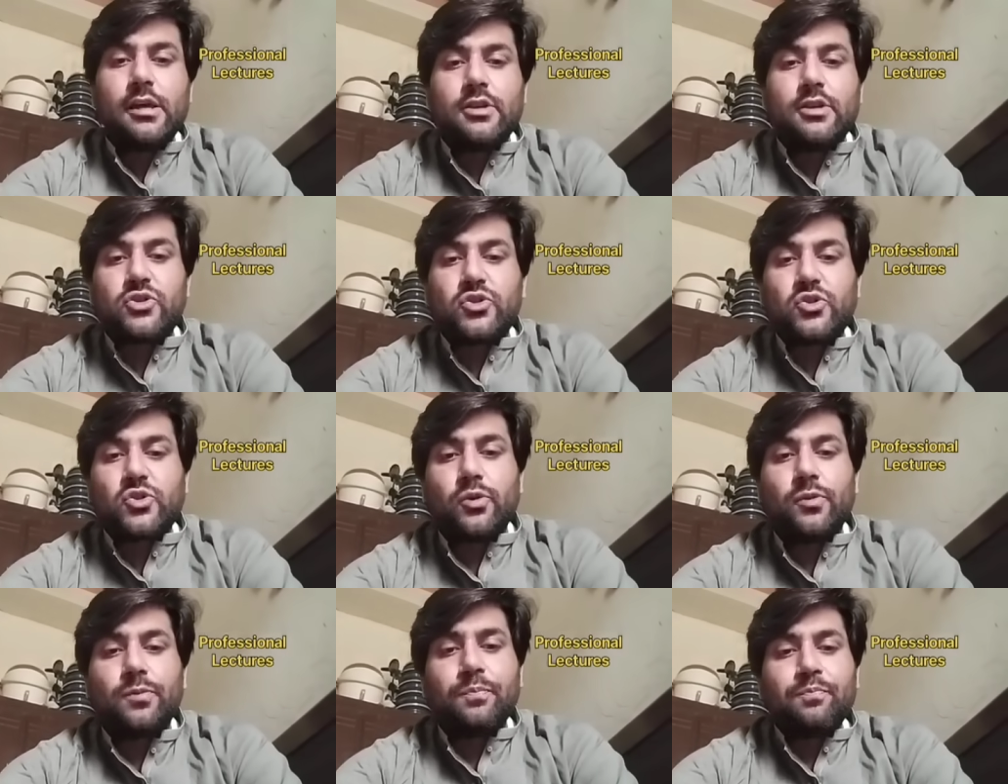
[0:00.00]

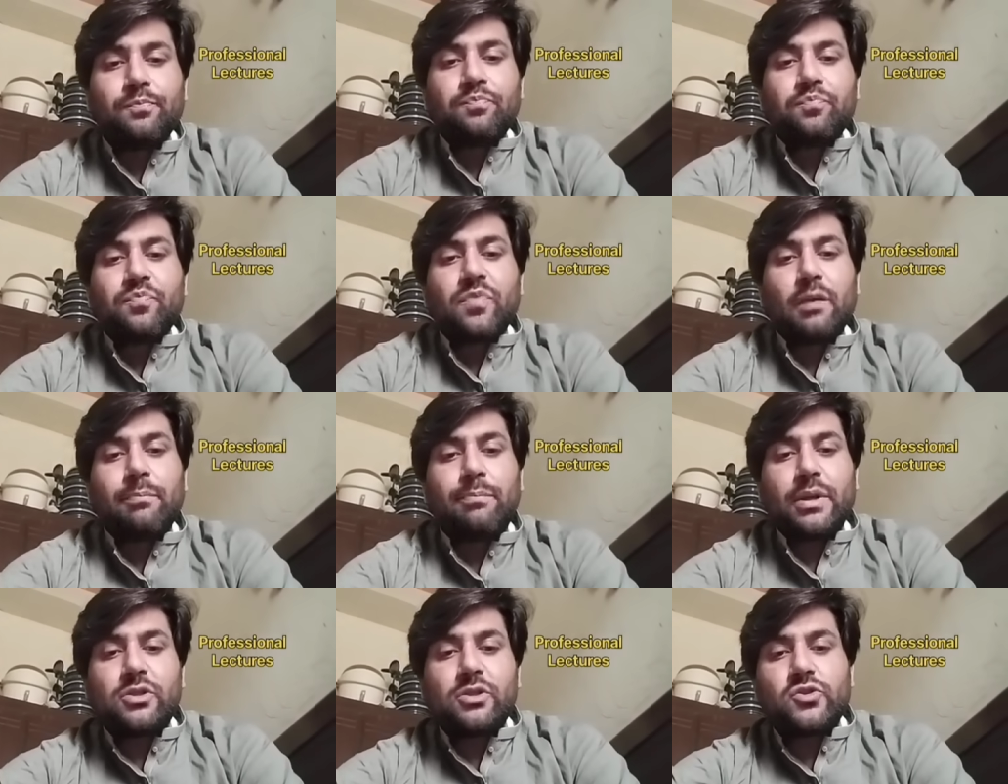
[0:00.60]
So
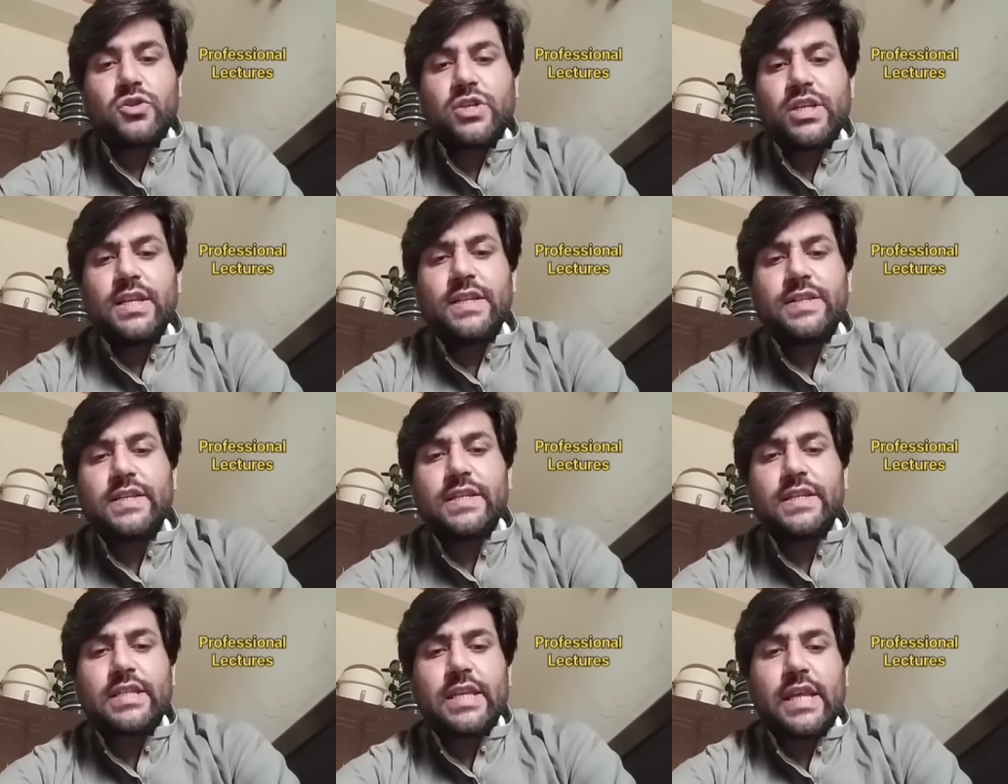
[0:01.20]

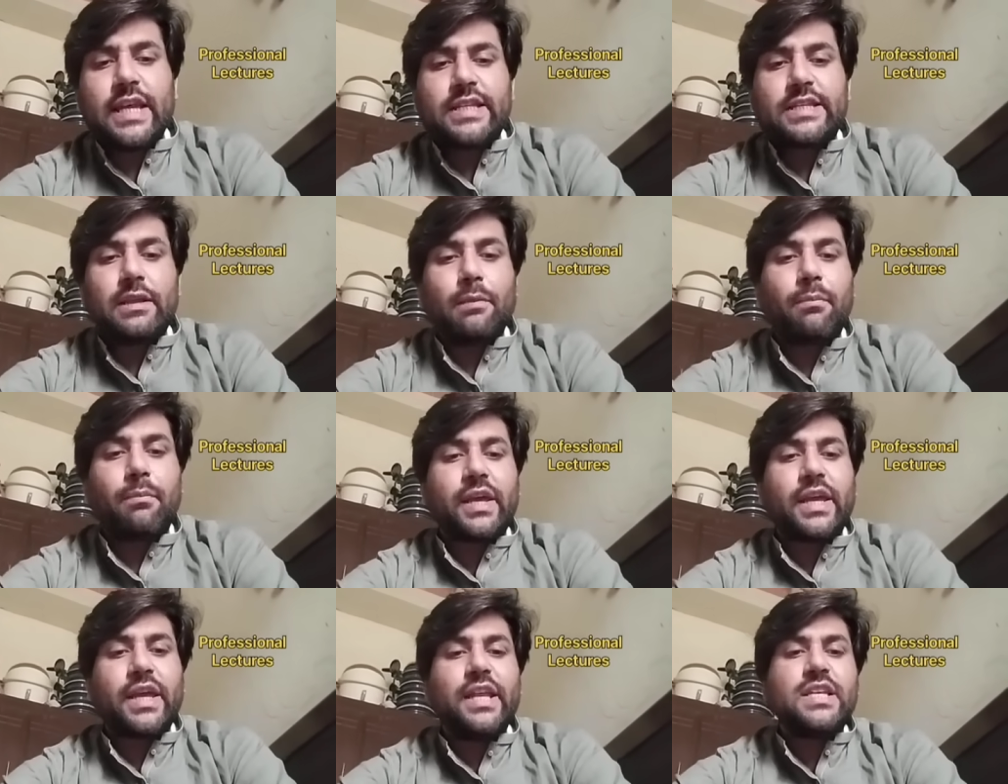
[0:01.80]
pathogenesis is the
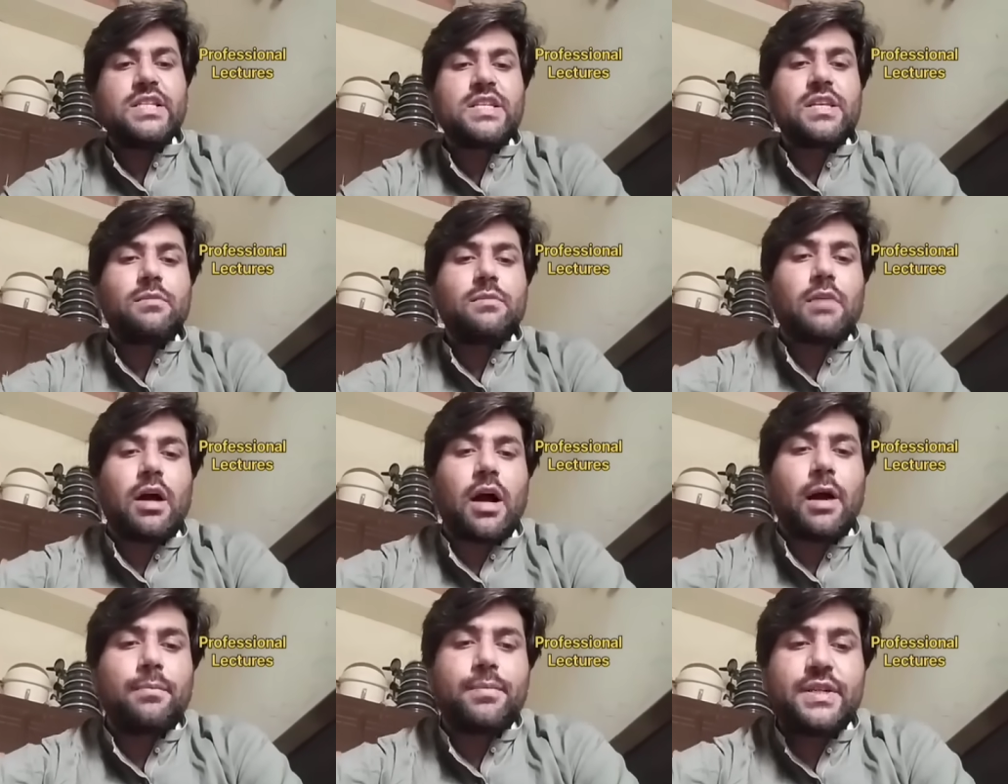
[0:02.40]
mechanism
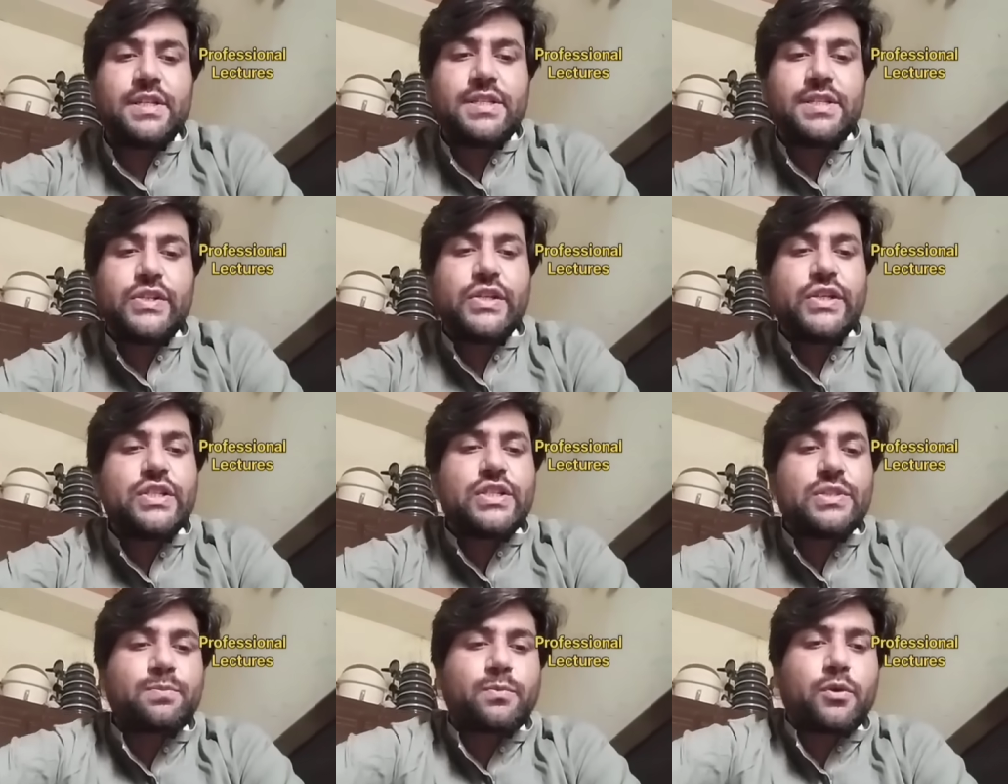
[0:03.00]
of
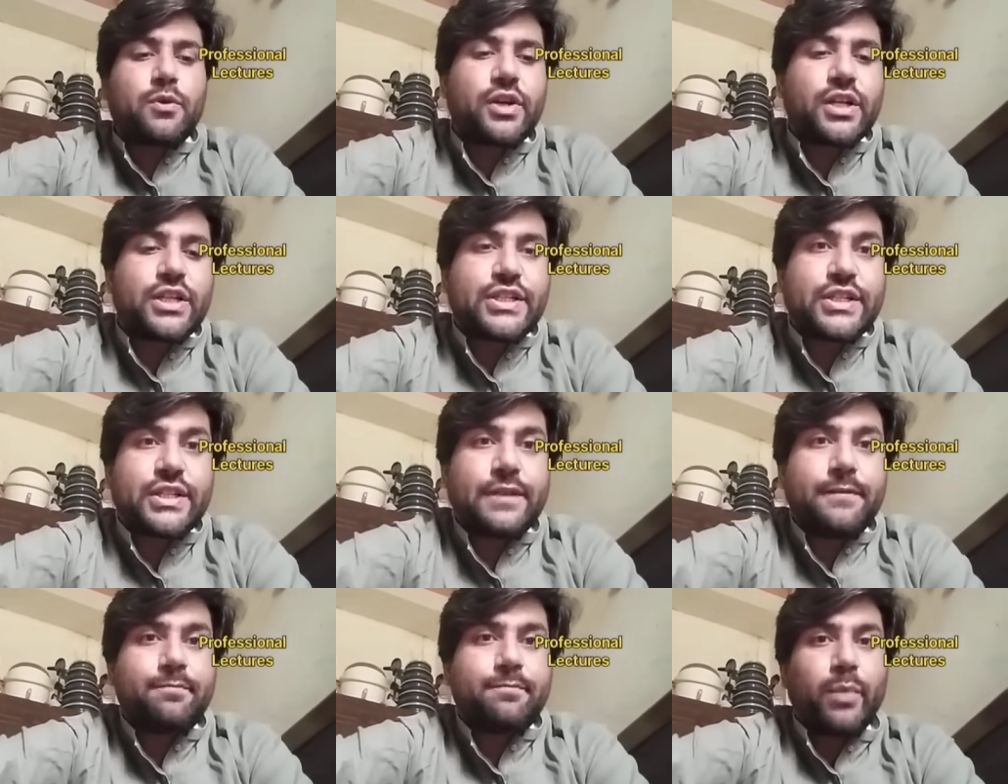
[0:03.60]
disease
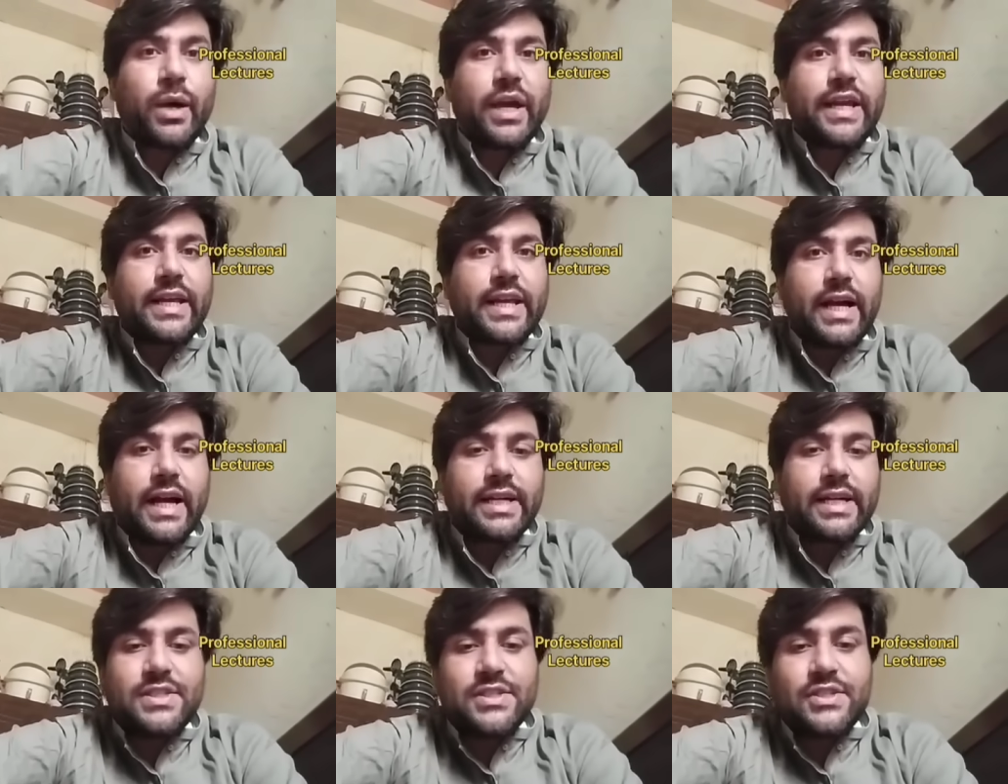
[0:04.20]
production by
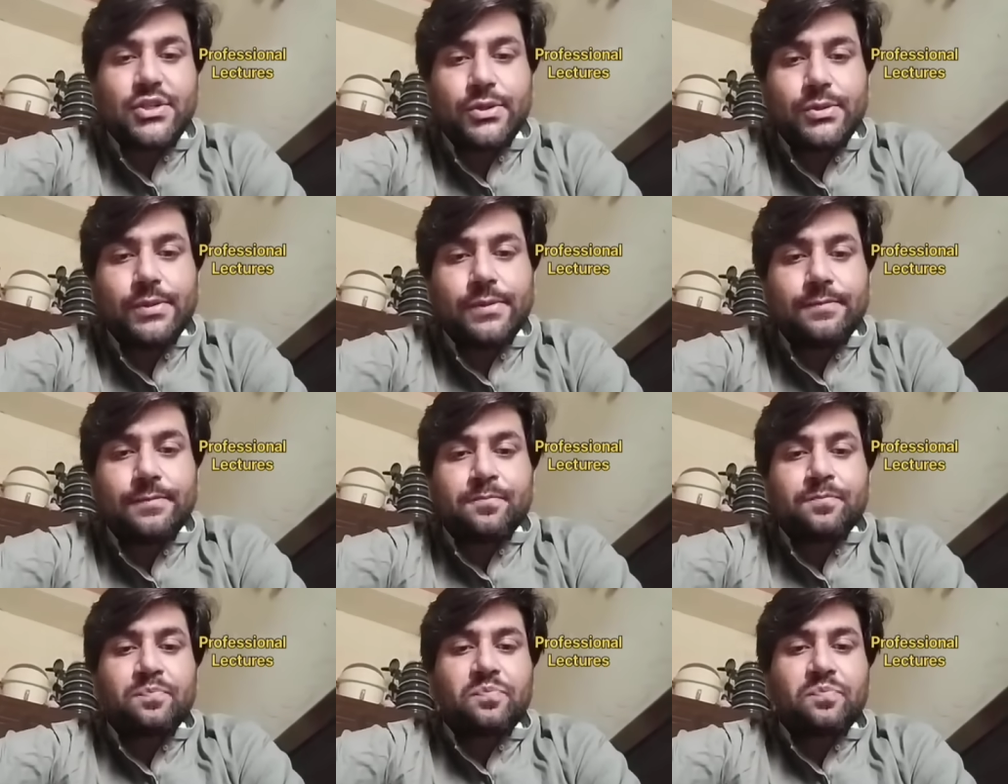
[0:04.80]
causative